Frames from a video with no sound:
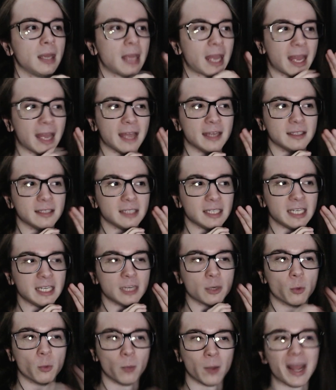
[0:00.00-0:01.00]
And in
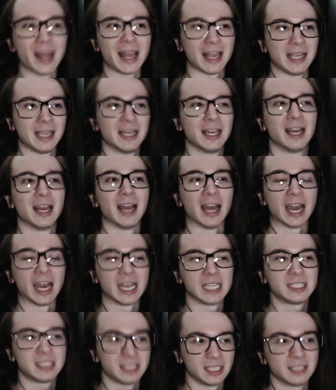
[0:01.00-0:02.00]
a way,
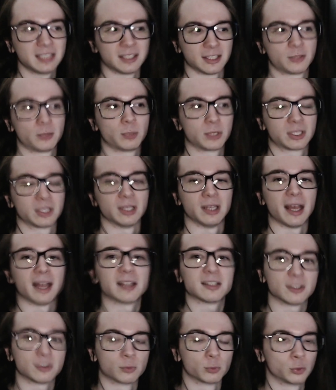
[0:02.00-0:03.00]
I think that's what
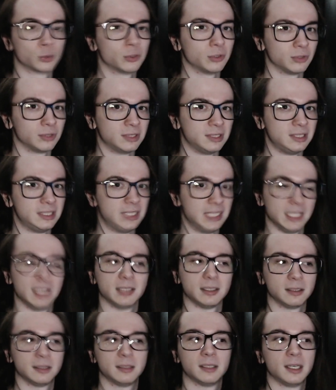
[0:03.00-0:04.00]
Galactic Ruler
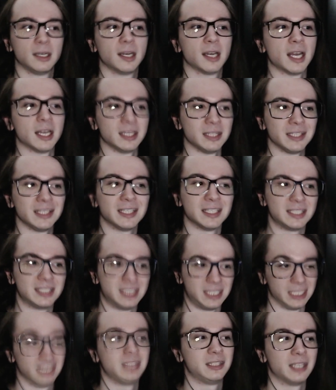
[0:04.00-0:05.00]
did. I think it
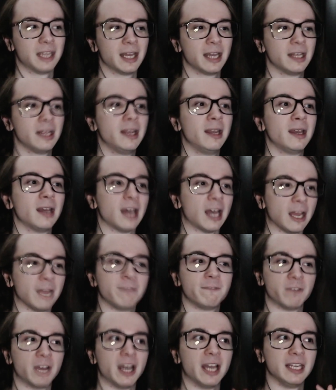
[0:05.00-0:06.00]
did that. I
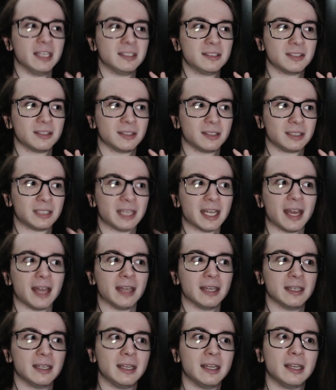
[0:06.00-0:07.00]
find
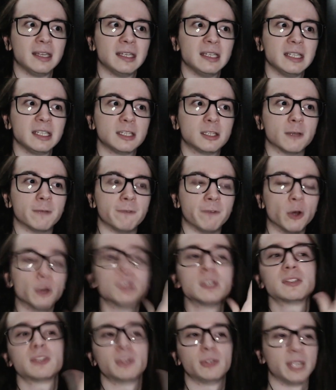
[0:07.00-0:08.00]
that the
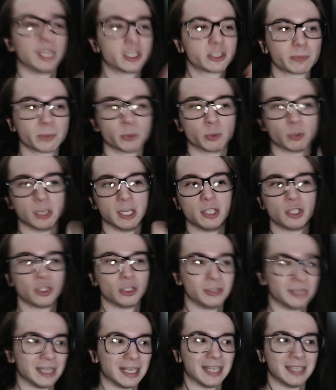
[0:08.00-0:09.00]
focus on
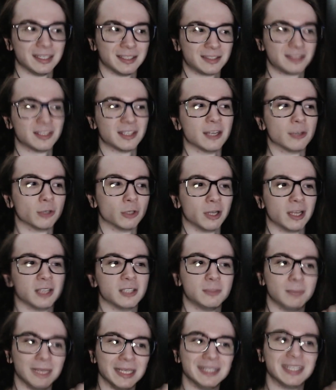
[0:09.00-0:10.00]
exploration and etc.
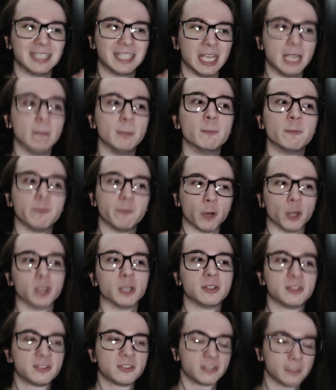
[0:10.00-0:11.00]
has made the game far
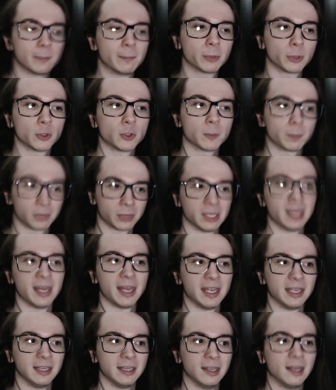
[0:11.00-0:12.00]
simpler to
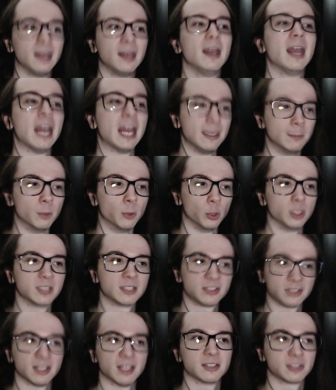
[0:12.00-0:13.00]
play and more
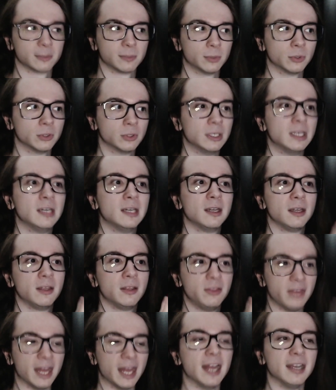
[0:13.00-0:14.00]
accessible
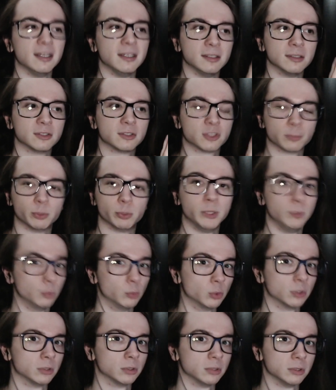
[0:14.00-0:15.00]
than Supreme
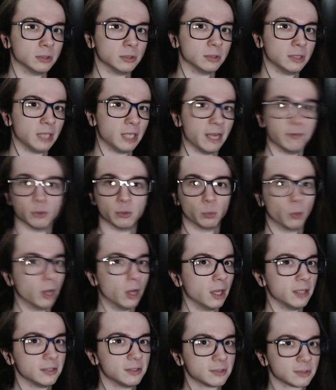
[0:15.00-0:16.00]
Ruler ever
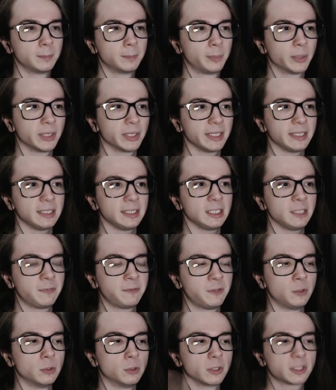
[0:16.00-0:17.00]
was. But if
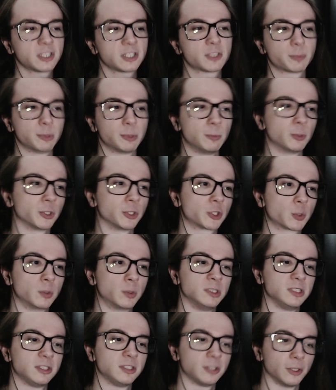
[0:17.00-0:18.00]
you look at Supreme Ruler
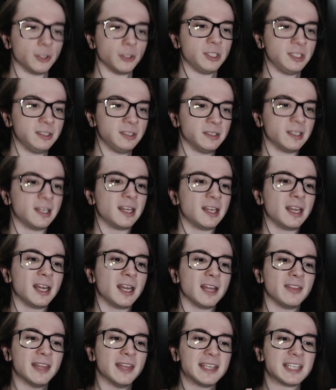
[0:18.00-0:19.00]
2030,
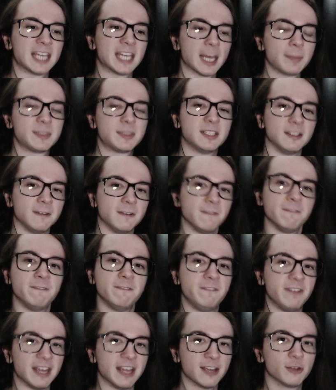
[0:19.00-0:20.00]
they kept it
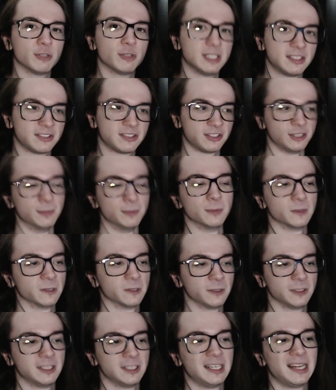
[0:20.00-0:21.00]
very
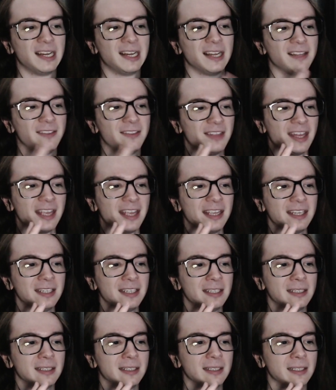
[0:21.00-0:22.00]
similar.
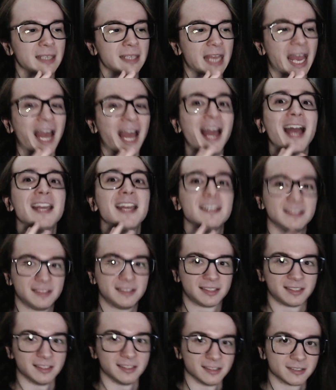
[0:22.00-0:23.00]
They added
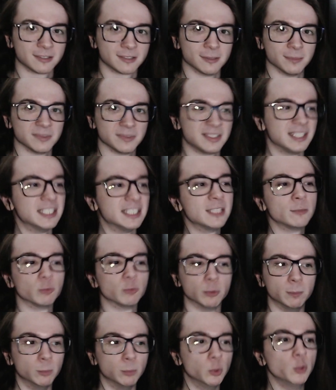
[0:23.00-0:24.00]
systems. They didn't
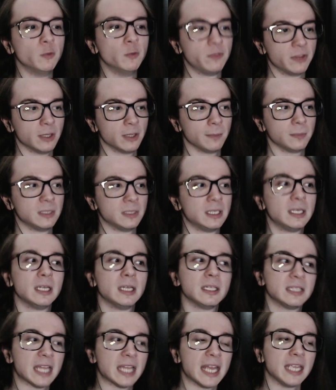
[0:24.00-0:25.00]
remove them.
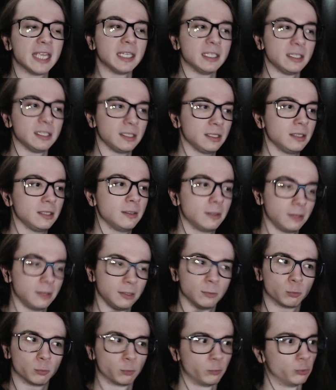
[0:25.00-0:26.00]
They
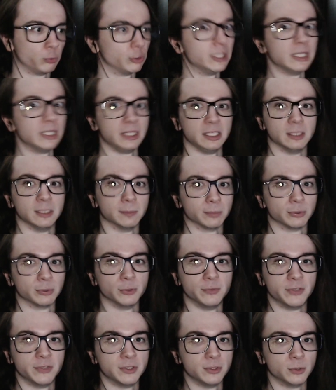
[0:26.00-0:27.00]
really
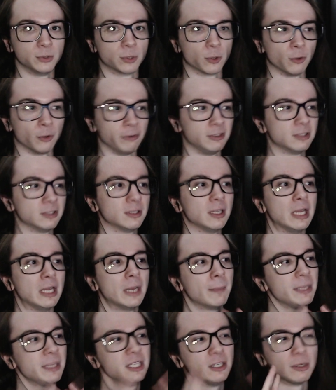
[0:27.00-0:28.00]
improved the tutorial,
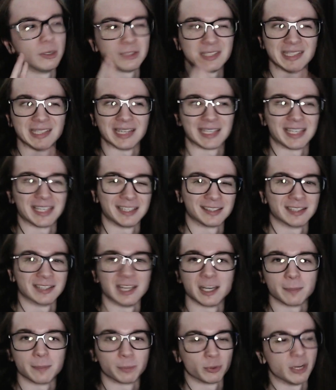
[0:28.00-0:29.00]
but you don't see that getting a
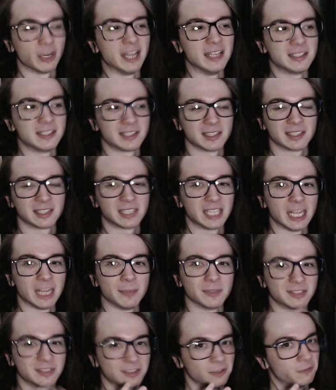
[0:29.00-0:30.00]
lot of praise because the game
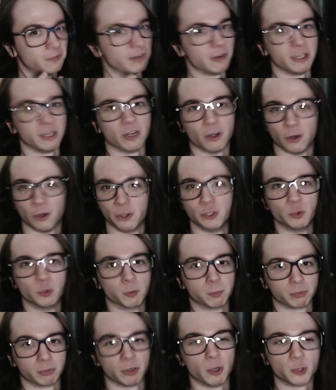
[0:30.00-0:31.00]
is still very hard to
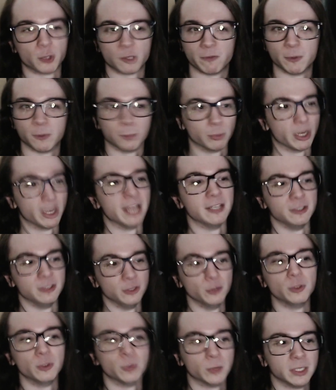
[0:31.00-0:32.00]
approach if you're brand
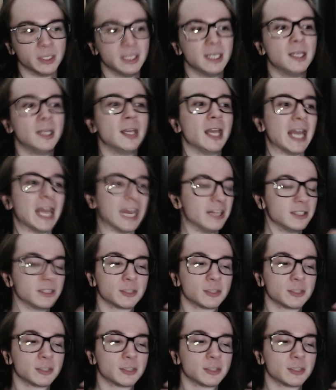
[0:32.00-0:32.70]
new to it. And this